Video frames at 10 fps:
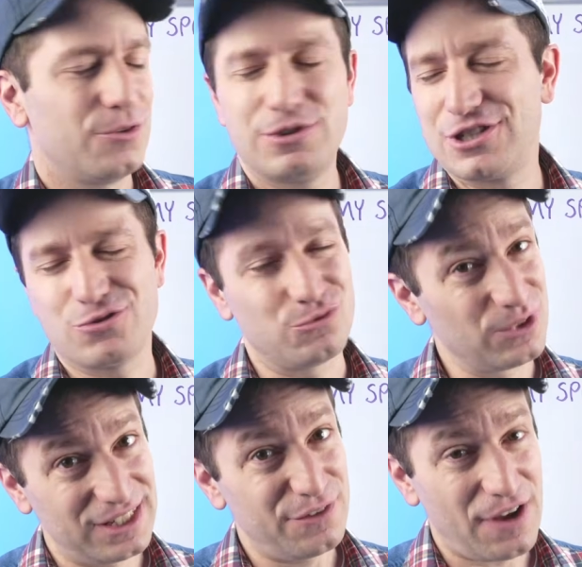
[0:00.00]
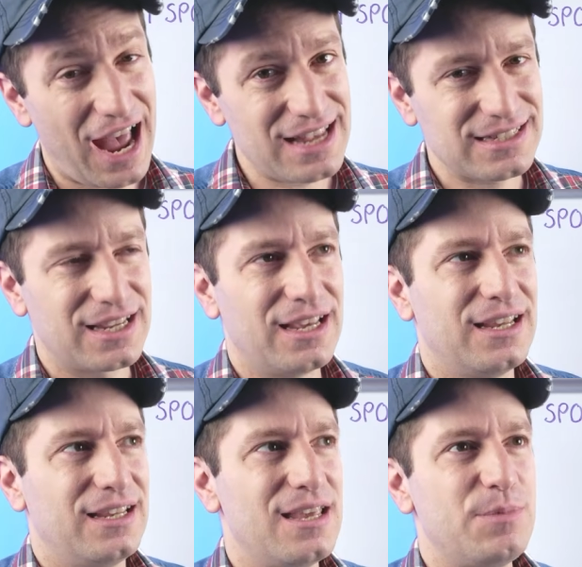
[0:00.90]
which is really fast,
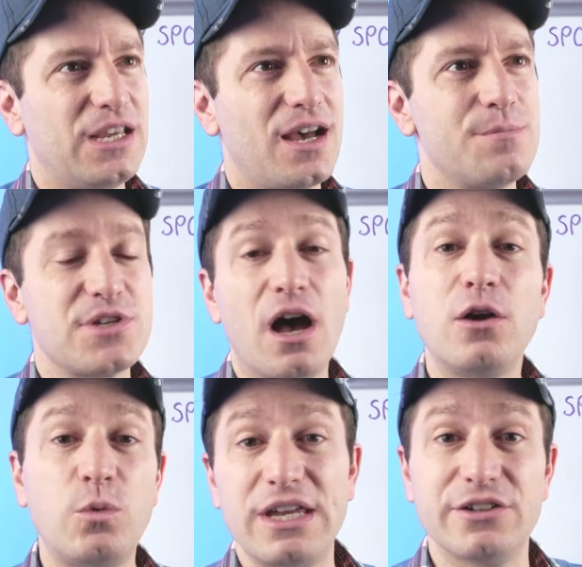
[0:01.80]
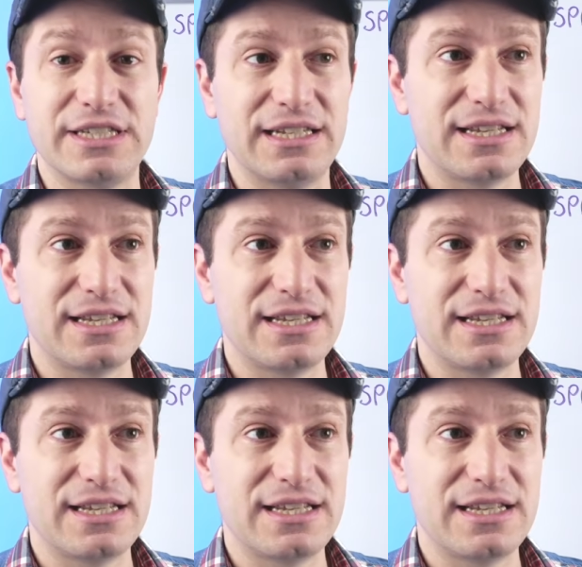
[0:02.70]
it becomes unwieldy.